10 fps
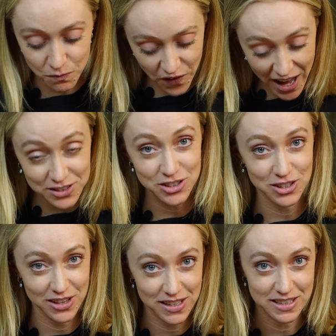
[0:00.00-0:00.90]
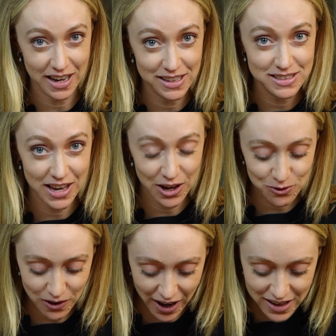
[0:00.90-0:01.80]
faster than the seconds
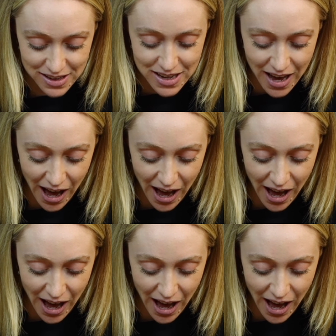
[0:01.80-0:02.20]
hand, right?